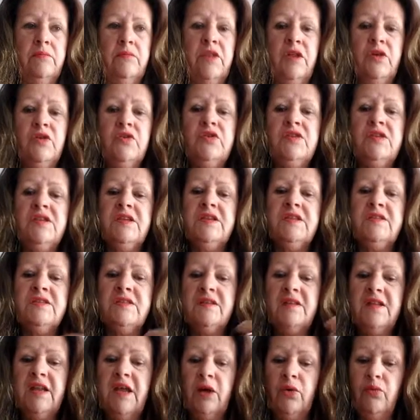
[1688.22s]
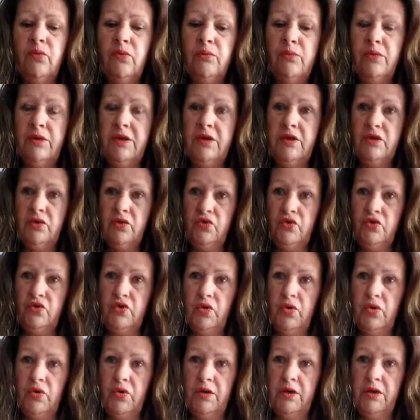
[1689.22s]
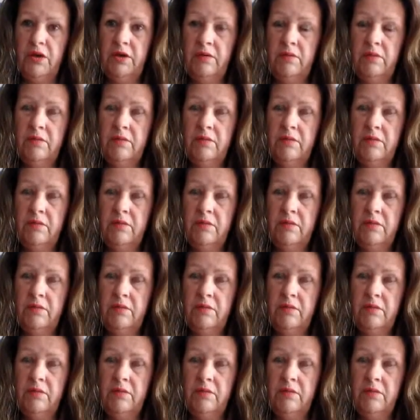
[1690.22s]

those things that now will bring you joy,